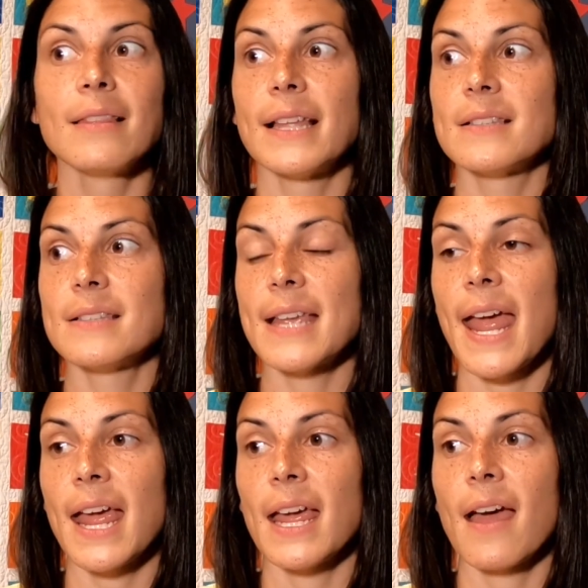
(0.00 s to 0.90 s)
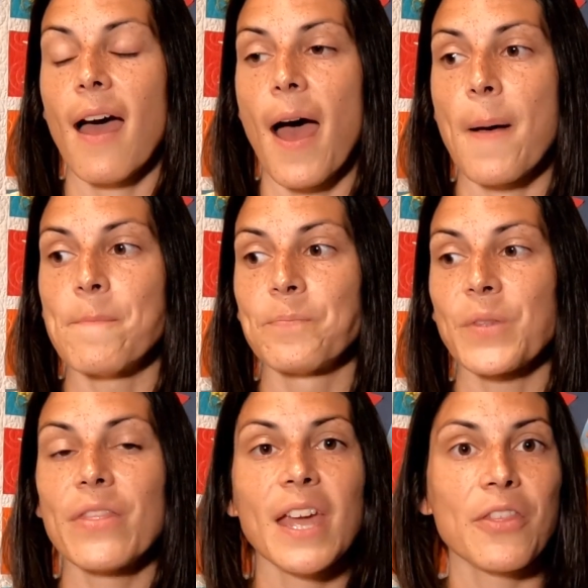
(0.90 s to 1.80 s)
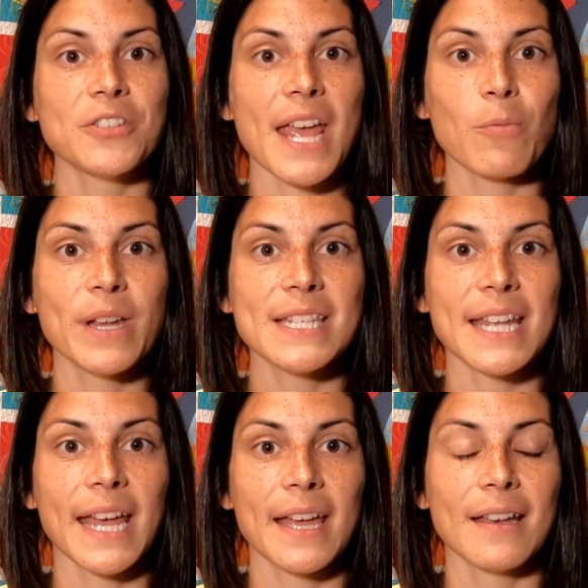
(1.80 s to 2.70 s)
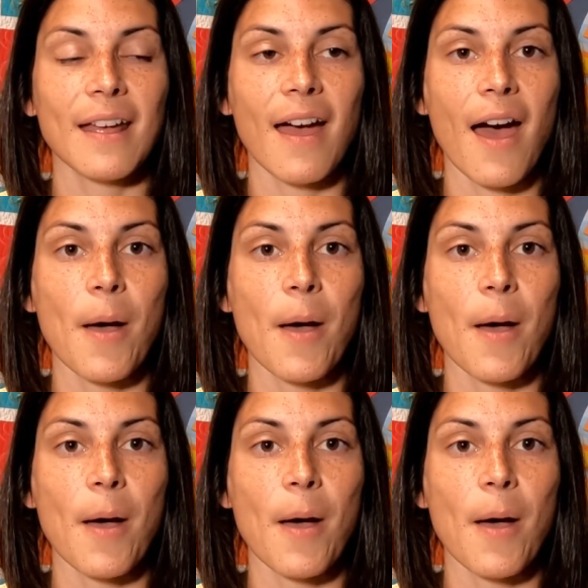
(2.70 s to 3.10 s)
let's say the other day we did